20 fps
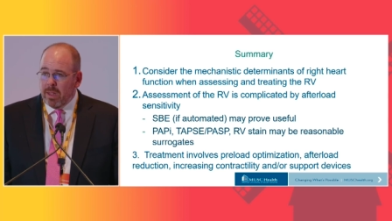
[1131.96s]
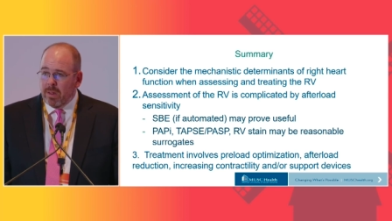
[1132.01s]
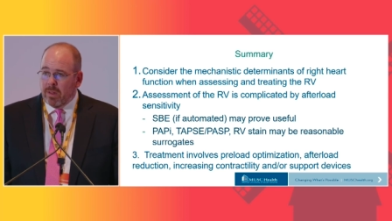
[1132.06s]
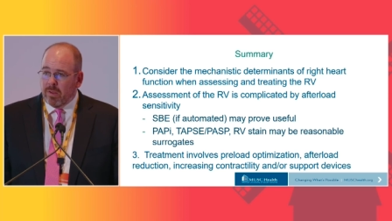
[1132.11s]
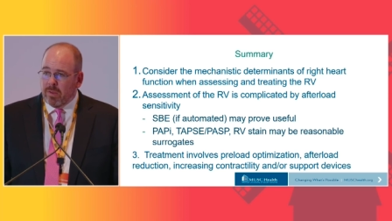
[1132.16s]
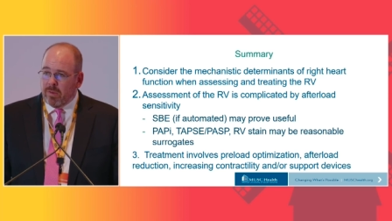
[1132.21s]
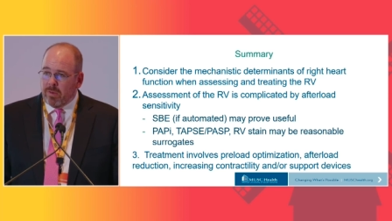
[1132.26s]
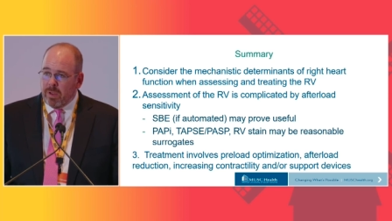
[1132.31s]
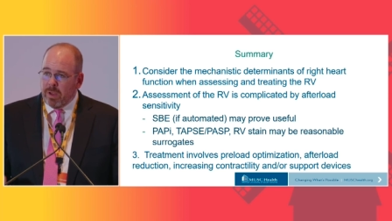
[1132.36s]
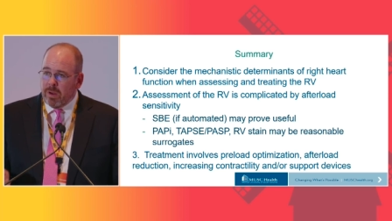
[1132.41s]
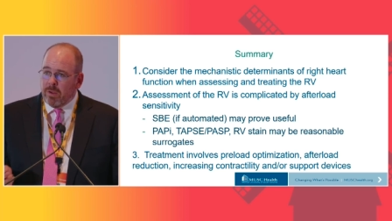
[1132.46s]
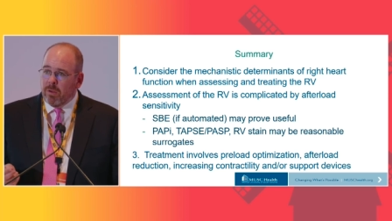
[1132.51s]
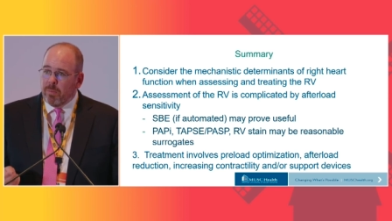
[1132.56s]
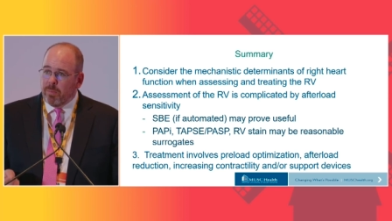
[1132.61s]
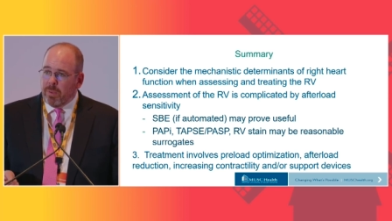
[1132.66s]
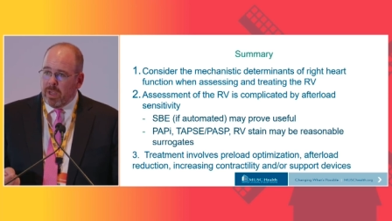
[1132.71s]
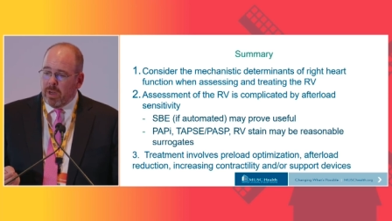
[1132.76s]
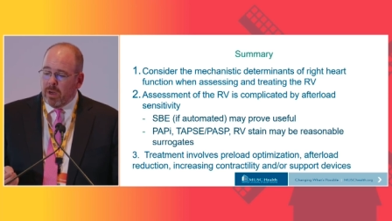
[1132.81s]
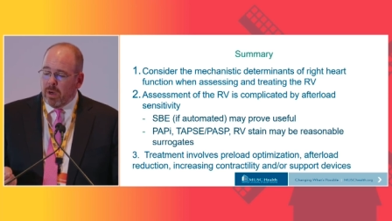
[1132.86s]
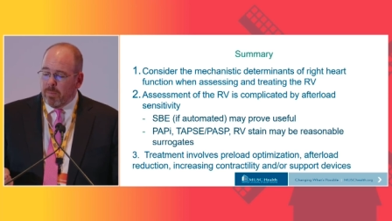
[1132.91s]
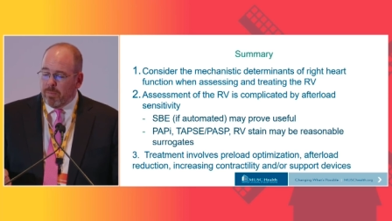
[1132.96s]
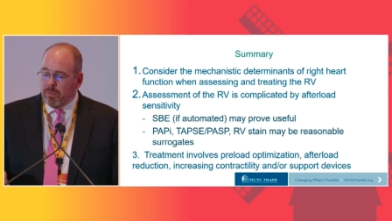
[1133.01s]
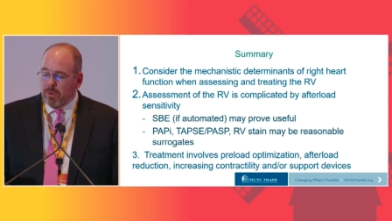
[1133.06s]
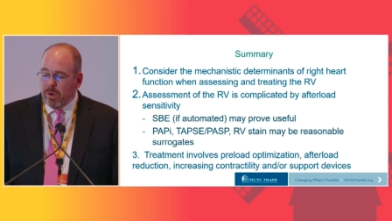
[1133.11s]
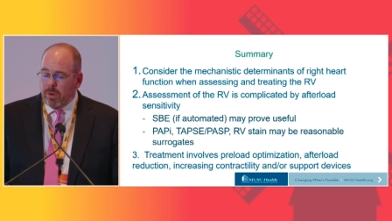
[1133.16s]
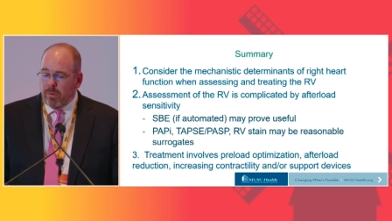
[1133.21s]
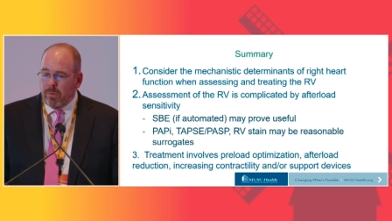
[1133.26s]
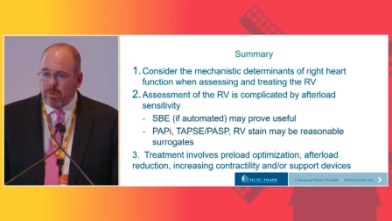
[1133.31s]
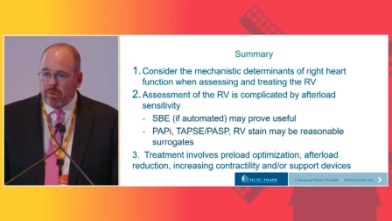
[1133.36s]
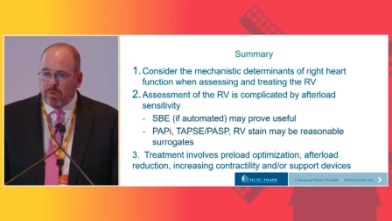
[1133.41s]
The single beat
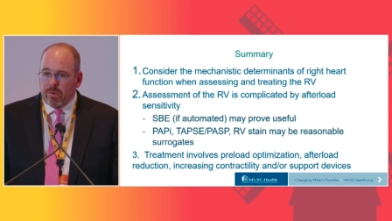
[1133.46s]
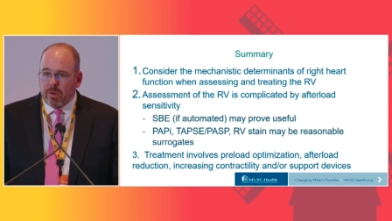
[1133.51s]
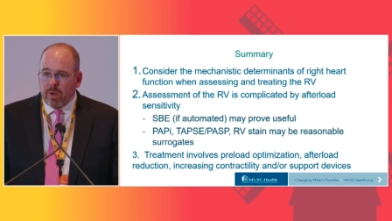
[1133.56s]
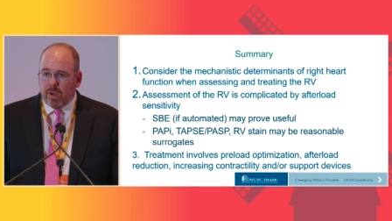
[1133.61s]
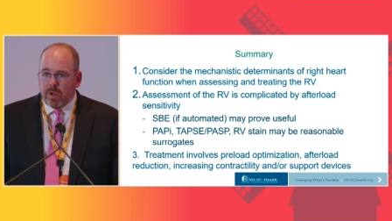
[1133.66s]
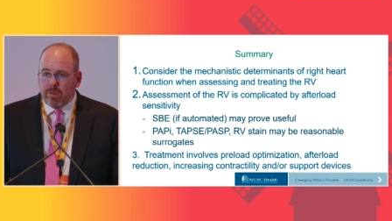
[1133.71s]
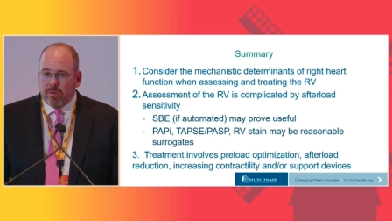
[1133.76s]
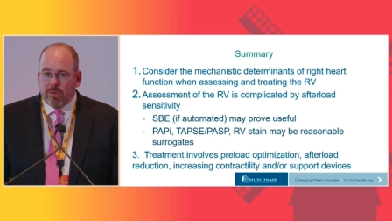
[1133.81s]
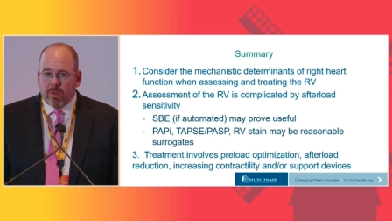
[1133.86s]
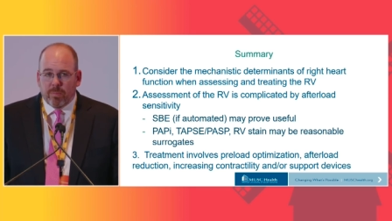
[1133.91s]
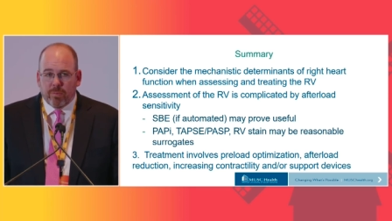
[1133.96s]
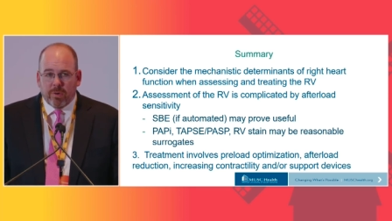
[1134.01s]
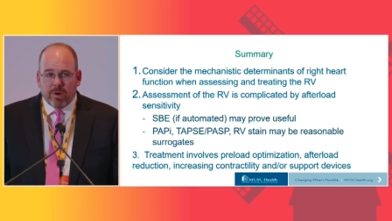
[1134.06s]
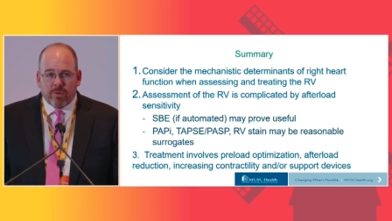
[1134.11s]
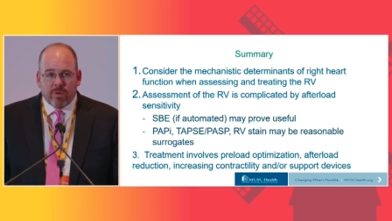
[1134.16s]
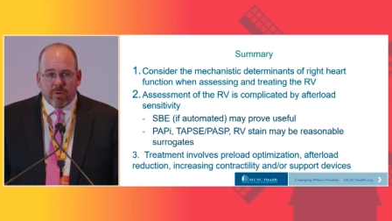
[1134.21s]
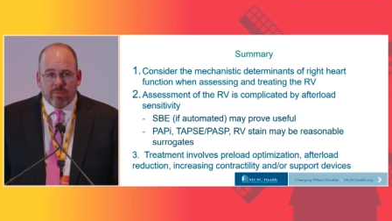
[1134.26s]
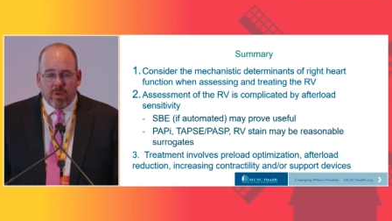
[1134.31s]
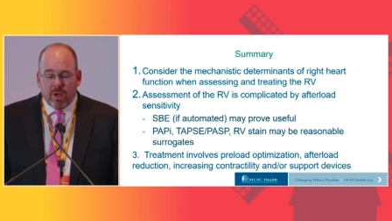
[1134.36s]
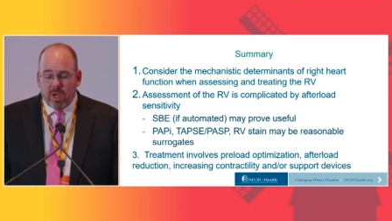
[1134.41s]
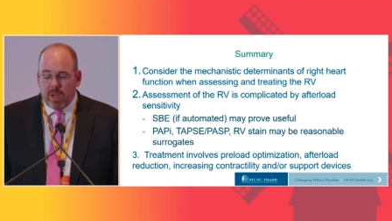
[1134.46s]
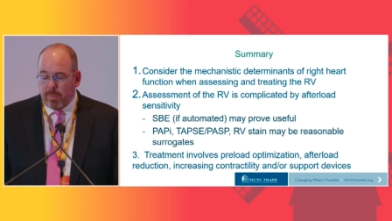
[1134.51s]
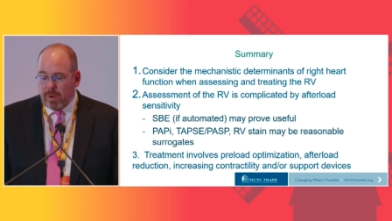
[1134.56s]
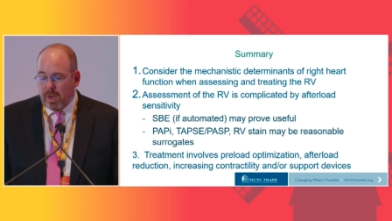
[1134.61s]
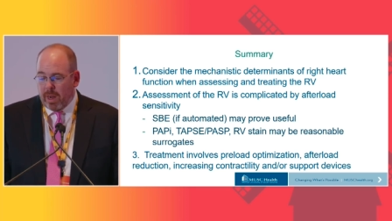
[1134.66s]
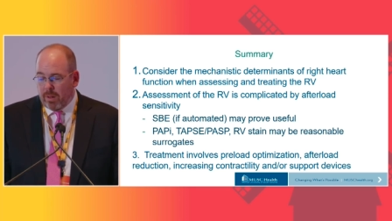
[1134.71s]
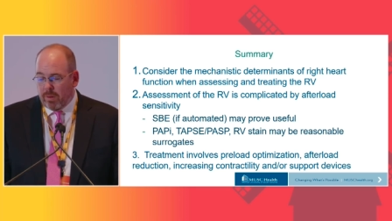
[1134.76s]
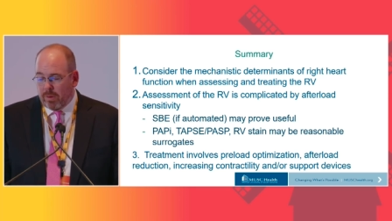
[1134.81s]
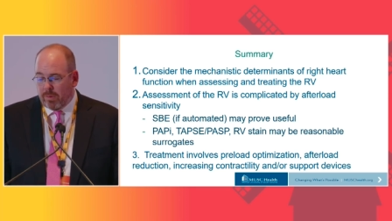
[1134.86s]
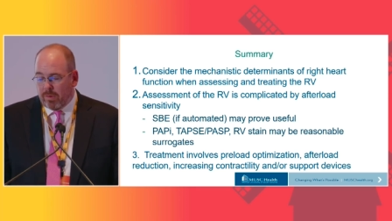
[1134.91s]
approach uh, to pressure volume
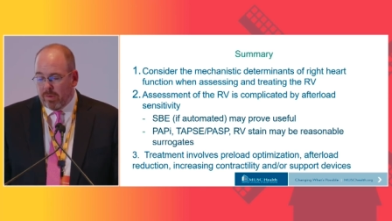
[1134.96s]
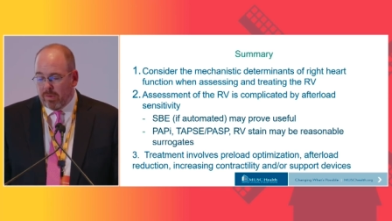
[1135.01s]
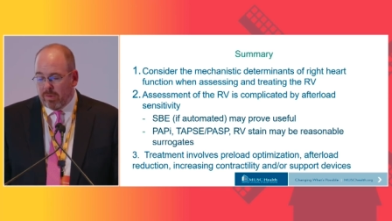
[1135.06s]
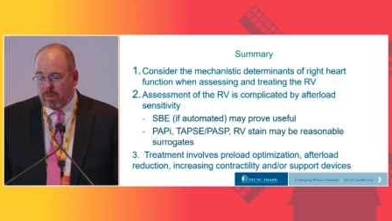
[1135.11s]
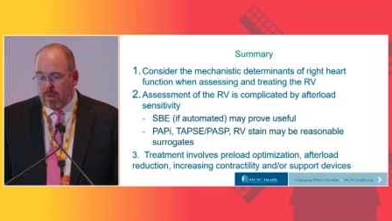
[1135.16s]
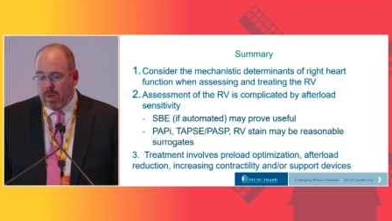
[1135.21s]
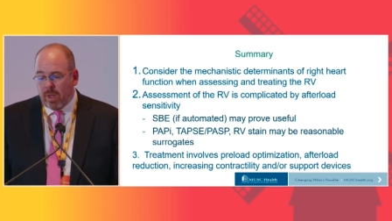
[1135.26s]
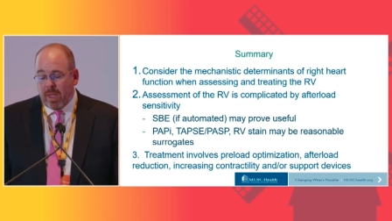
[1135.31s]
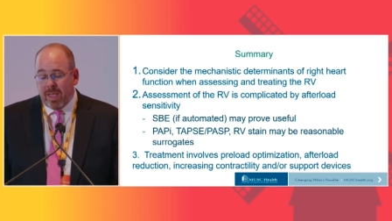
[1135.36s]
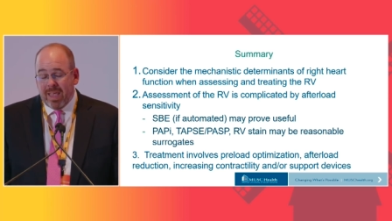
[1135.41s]
analysis,